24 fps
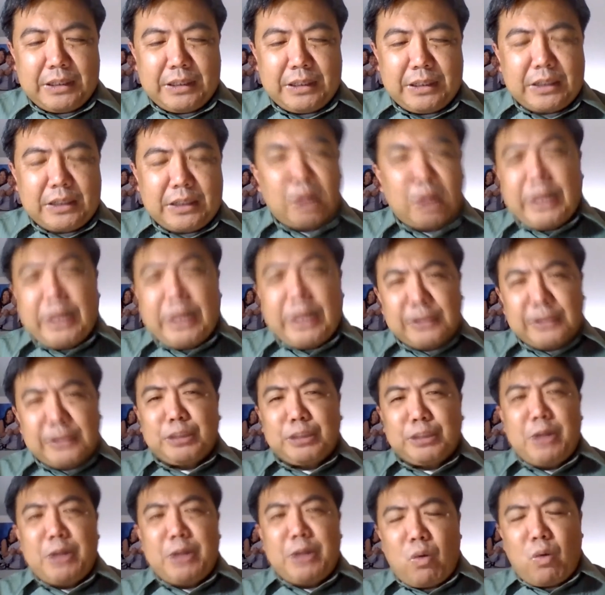Now let
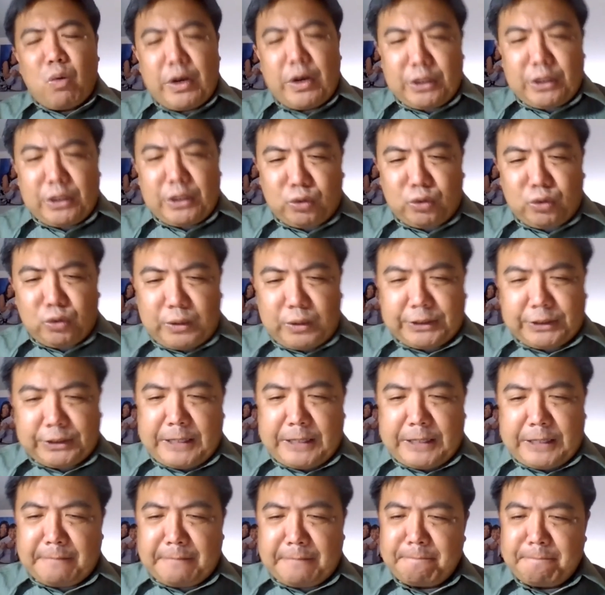this be a warning to us
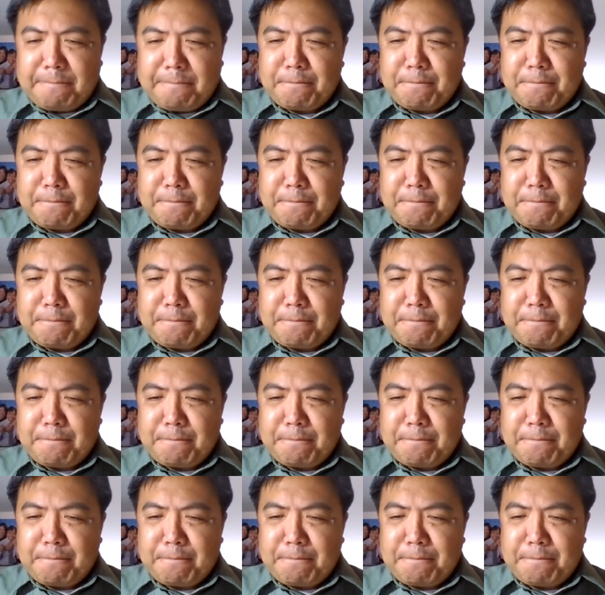then